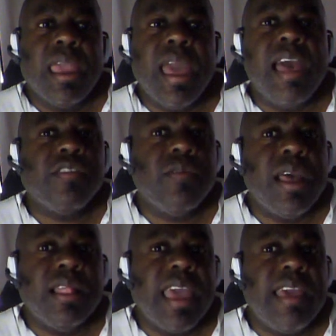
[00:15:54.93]
guys who
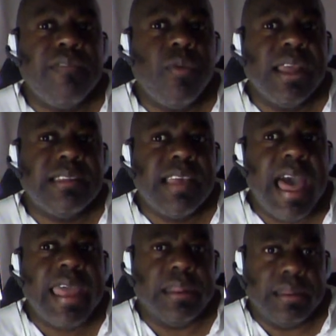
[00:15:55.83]
held a heavyweight
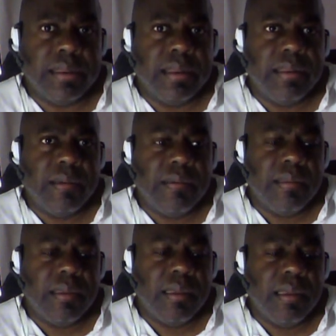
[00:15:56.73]
title.
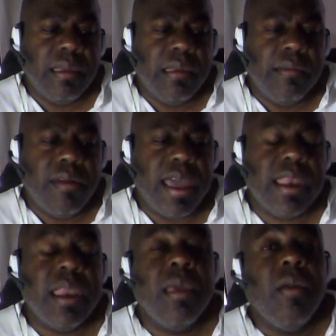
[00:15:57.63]

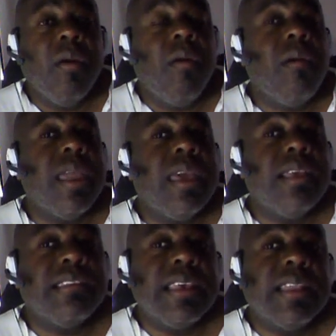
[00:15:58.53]
Right? Or
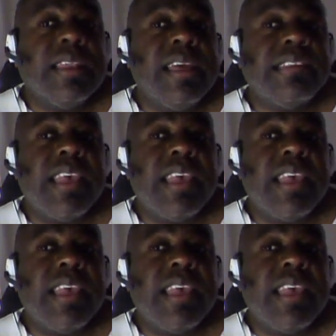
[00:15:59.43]
is it, let's